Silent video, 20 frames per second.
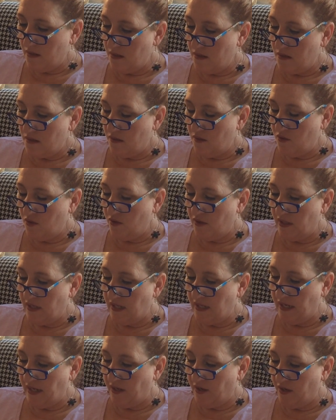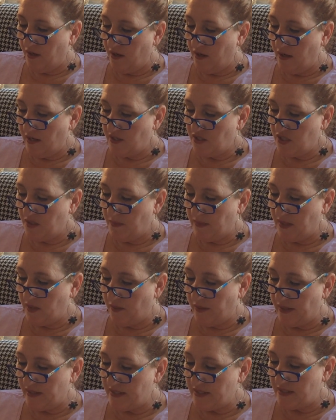Sooner than later. I should be
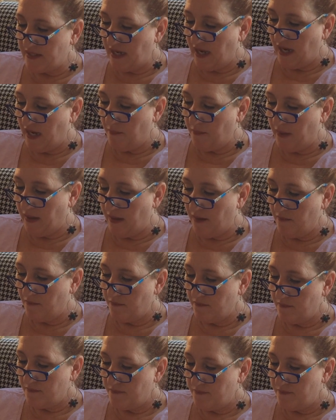doing it today, but